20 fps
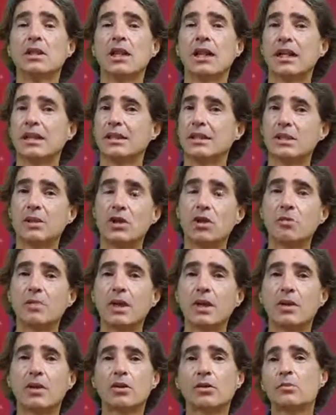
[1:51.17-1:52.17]
and so
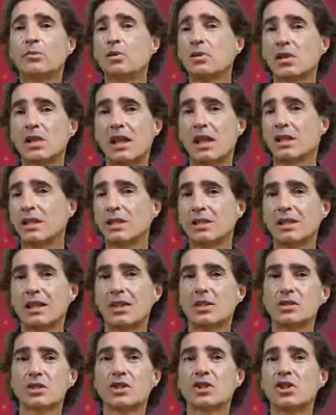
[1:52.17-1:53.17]
many other books like the
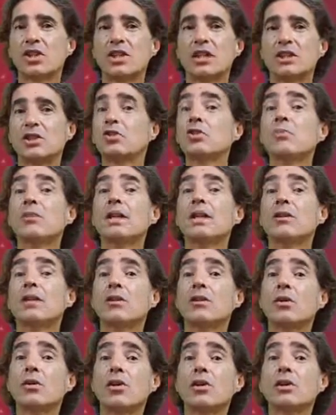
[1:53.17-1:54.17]
Tao Te Ching. To me,
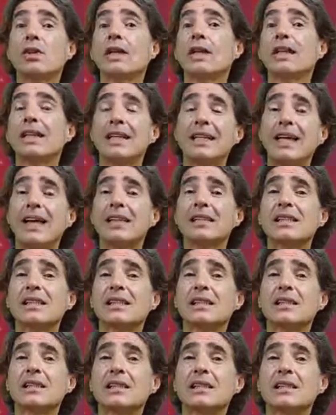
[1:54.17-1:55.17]
they're all in the
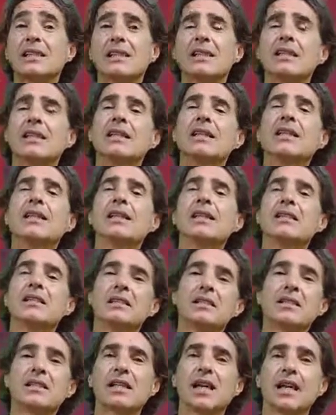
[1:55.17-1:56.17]
essence is
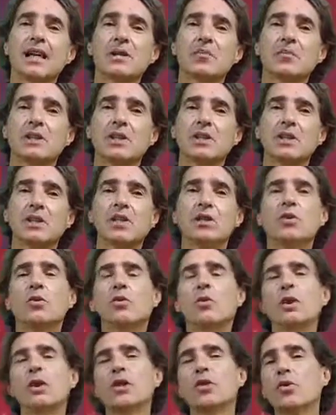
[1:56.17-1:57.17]
the same.
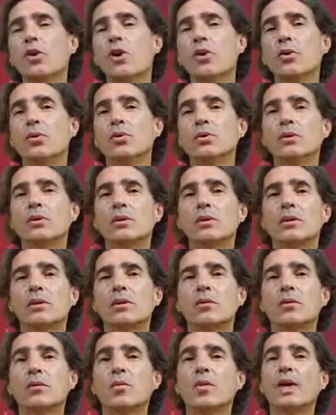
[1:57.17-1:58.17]
We grow,
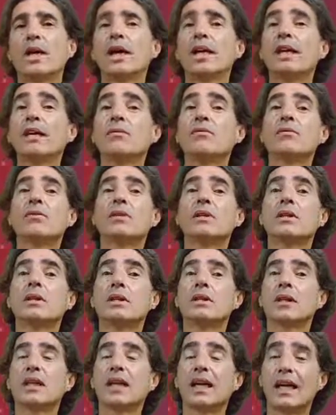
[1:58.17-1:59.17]
we live
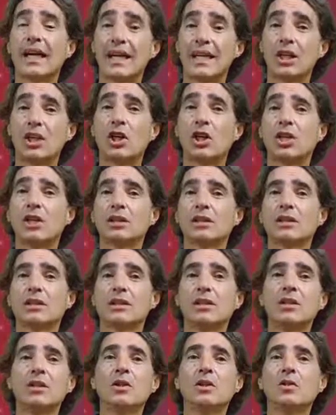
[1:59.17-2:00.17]
in God,
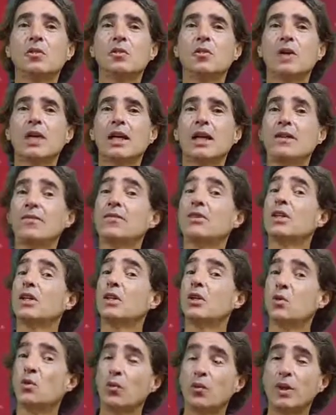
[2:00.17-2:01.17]
we live
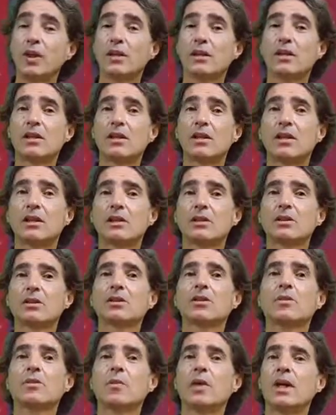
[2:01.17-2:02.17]
with God,
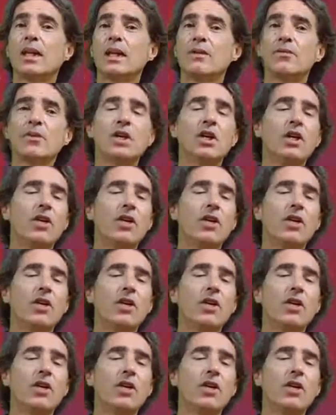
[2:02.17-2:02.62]
we live